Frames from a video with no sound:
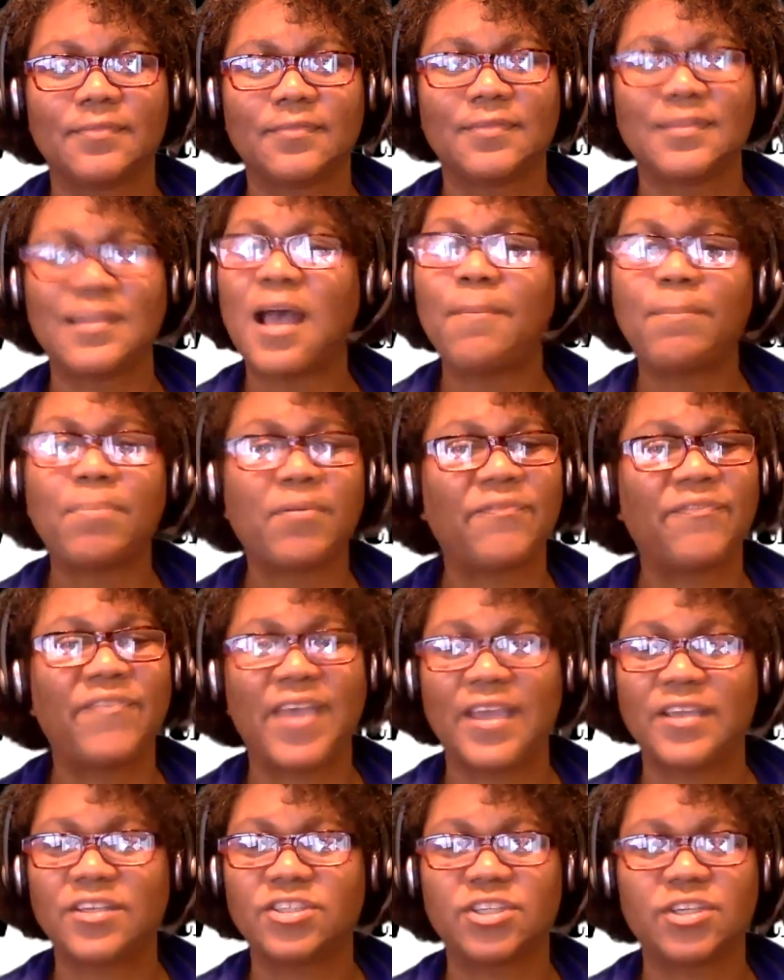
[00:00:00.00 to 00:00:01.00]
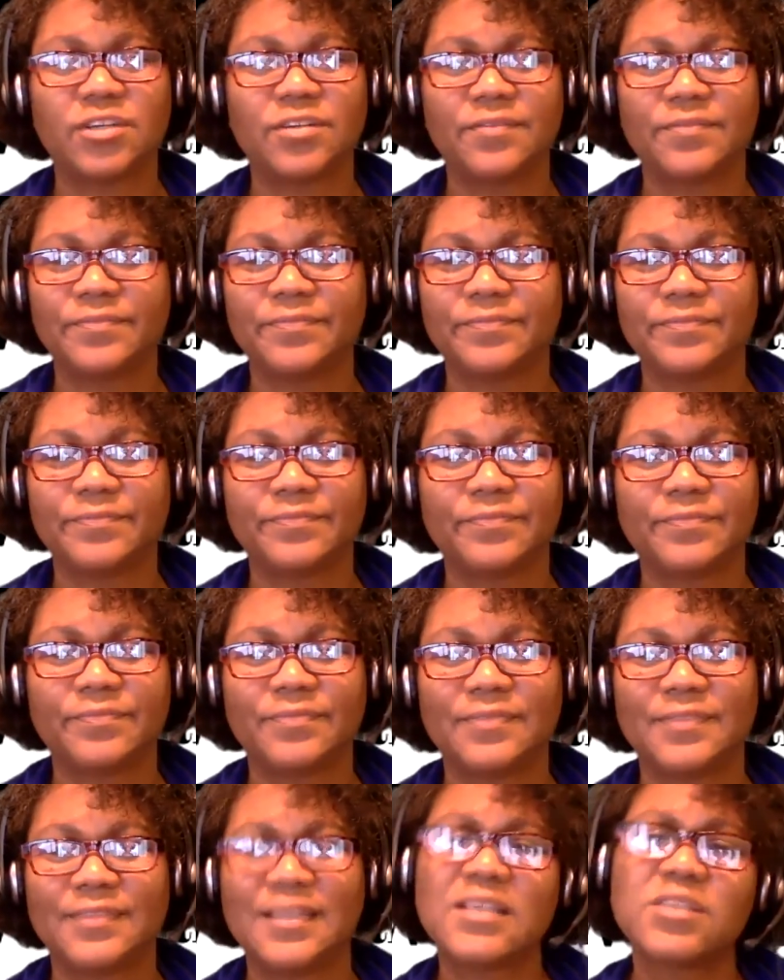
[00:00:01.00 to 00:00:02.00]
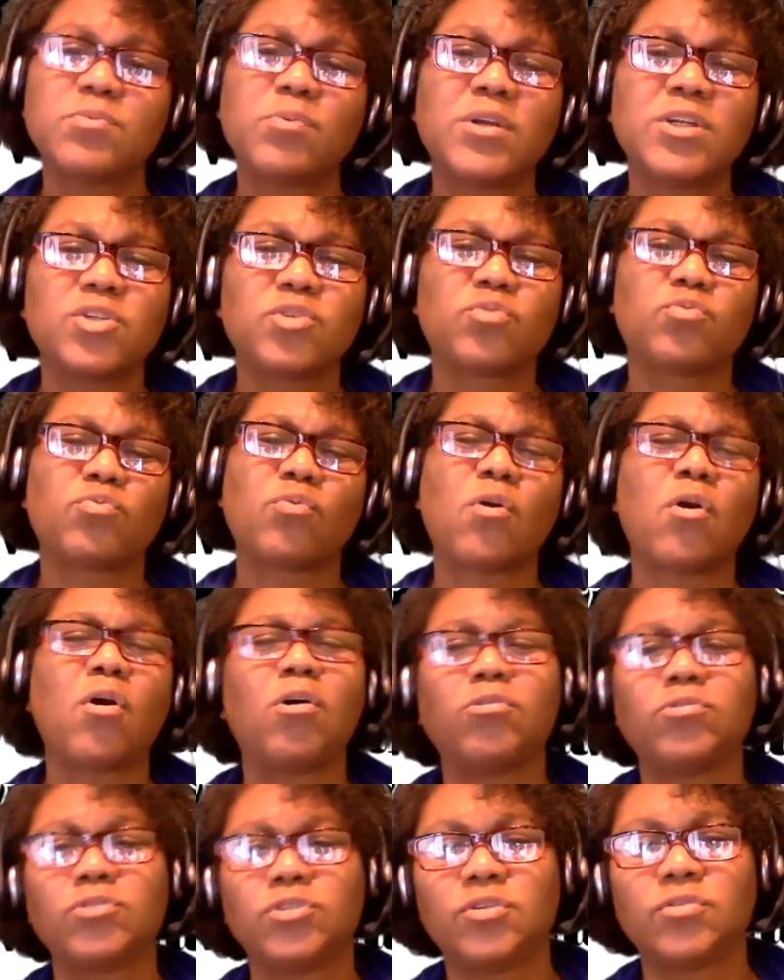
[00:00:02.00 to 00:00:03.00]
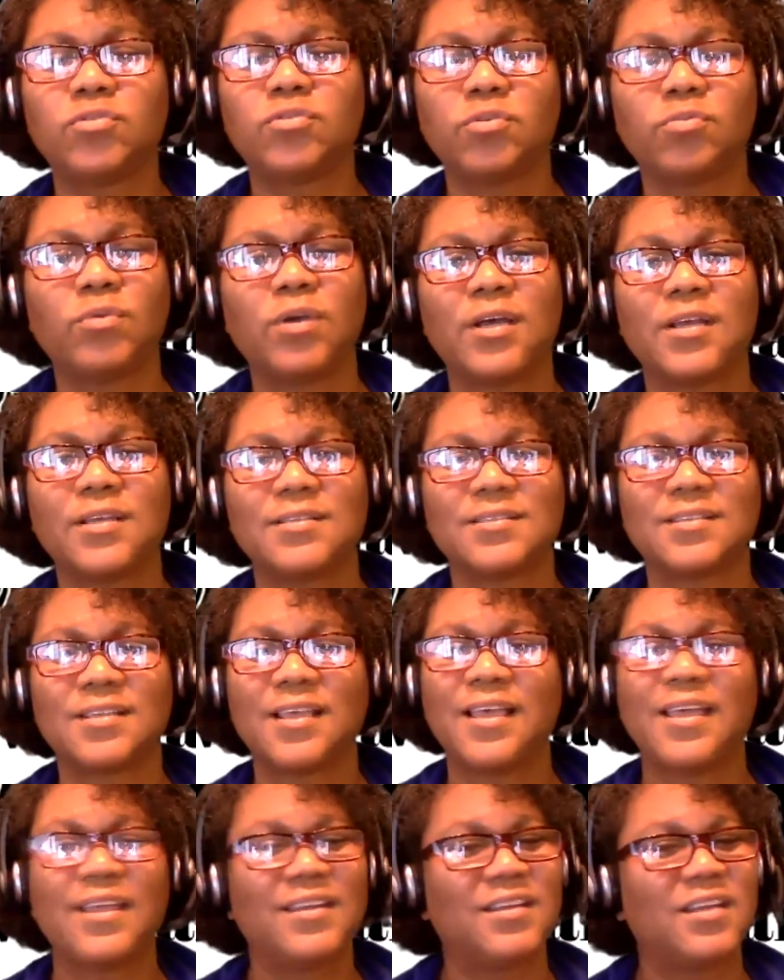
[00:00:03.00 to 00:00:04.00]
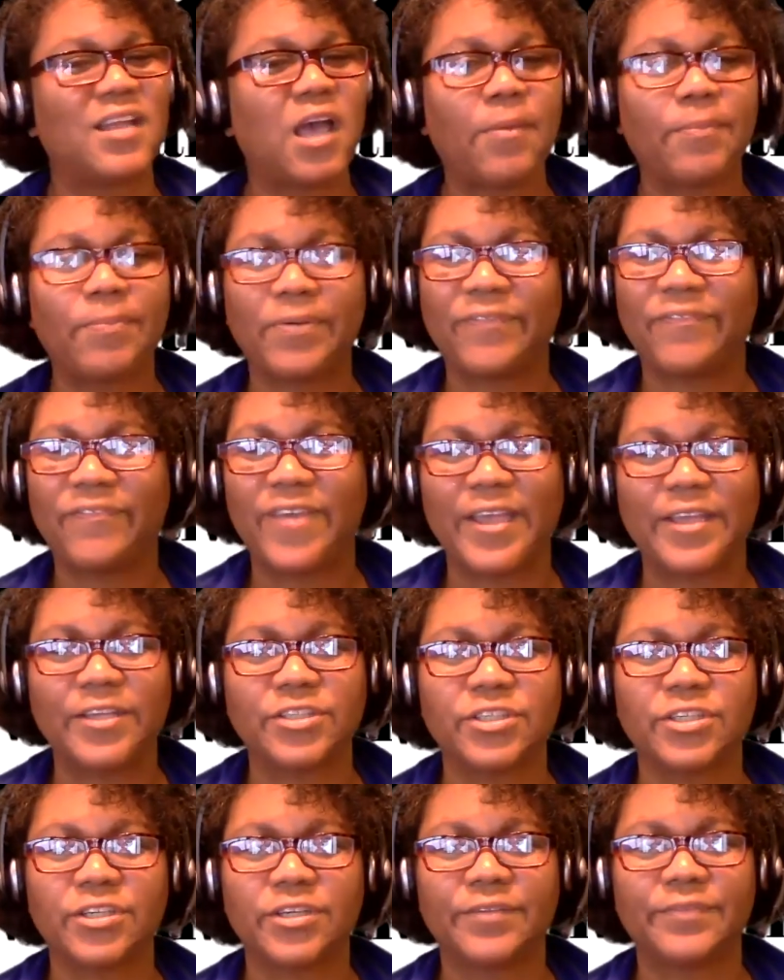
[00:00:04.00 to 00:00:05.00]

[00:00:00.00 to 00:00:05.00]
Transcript: Not perfection. That's what draws you to us, not perfection.